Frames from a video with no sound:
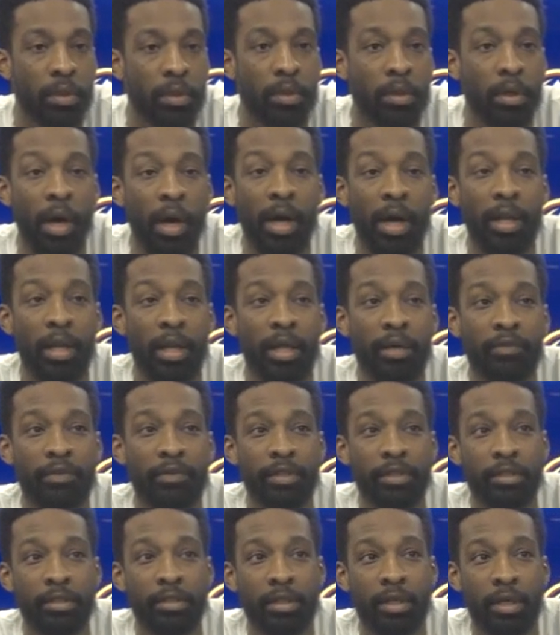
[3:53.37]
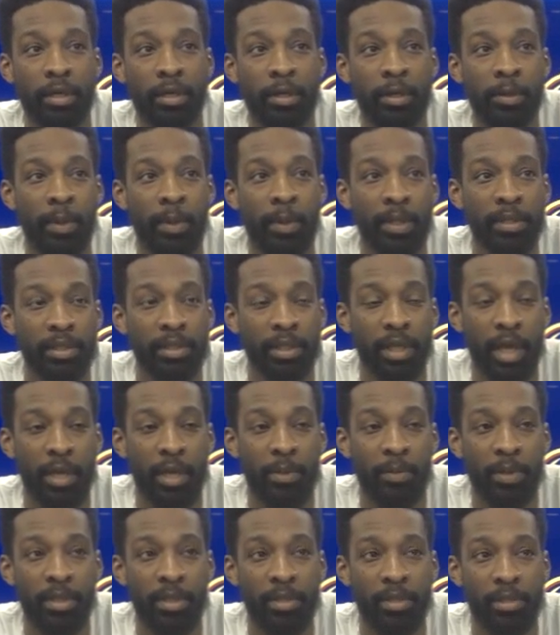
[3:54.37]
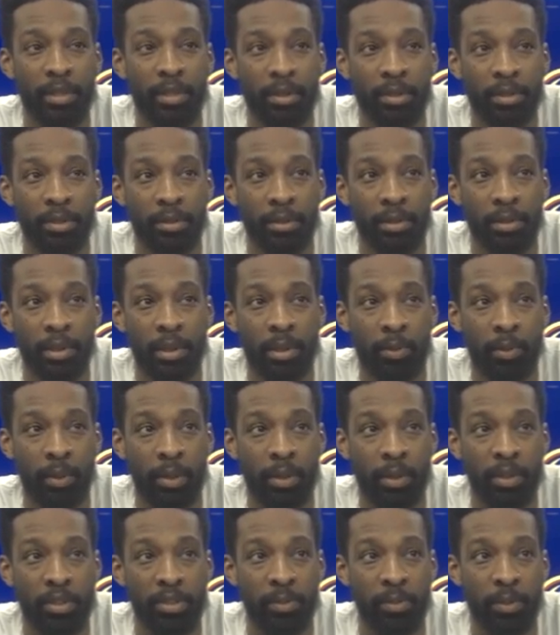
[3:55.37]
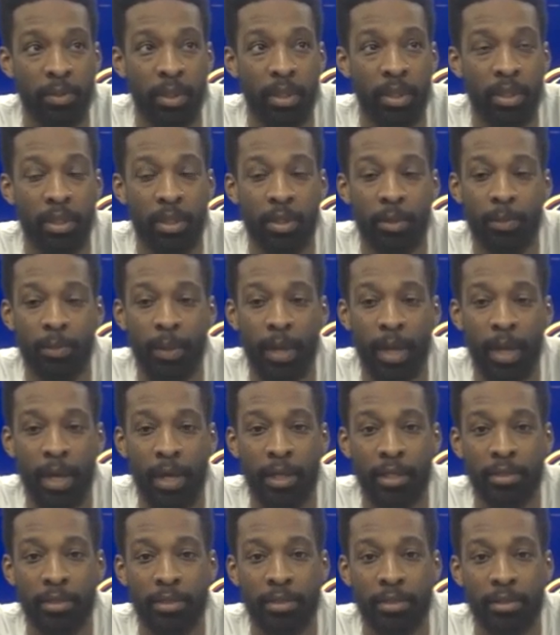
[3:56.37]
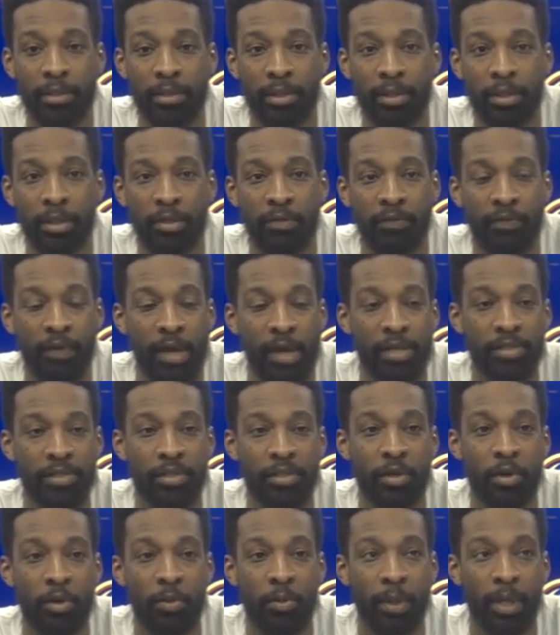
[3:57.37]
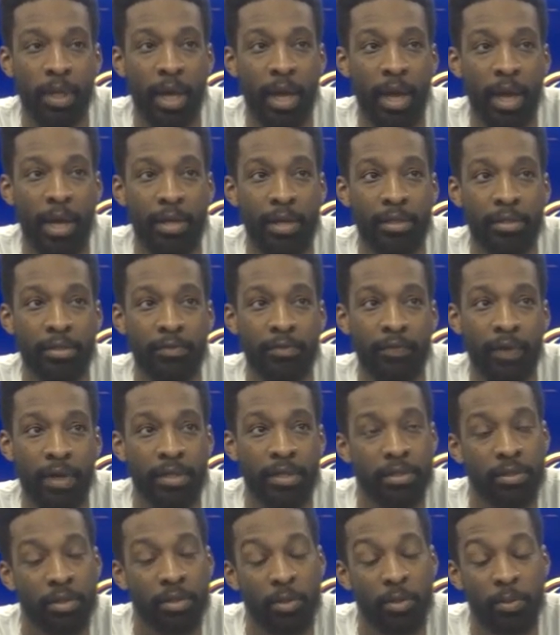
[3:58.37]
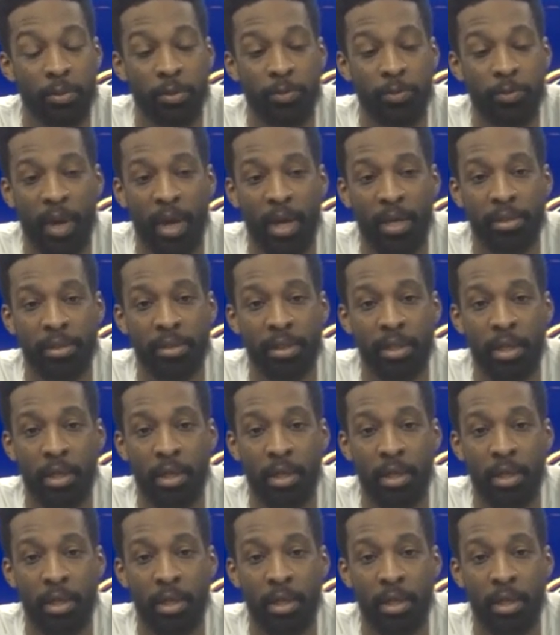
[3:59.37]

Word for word: Oh, I love it. Uh, he makes the game easy. Uh, the, his ability to pass, uh, he finds the open guys, finds the open spots,